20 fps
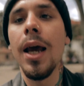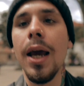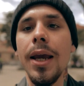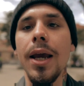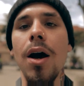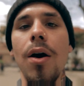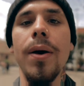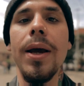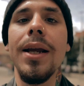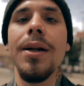
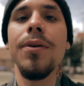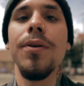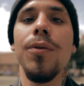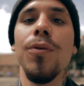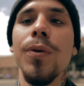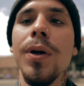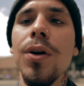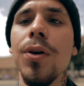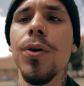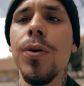Yo, and
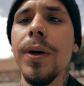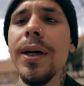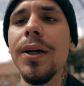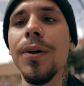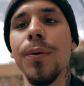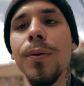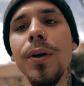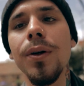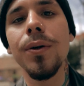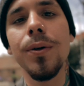real quick,
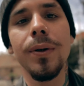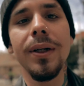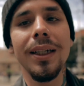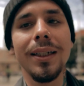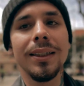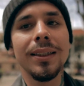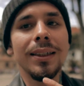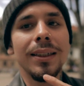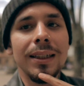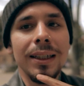
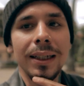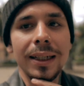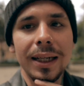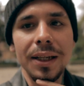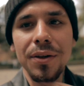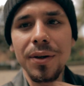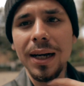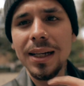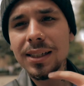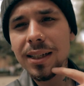
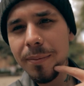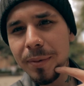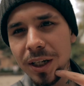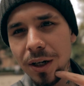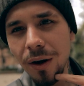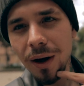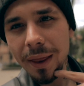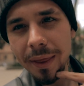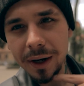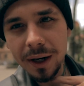can you guys let me
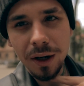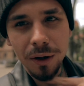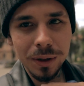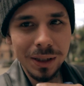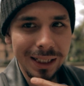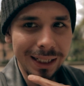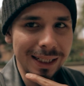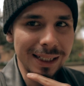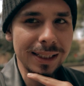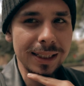know how the
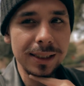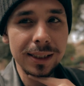goatee is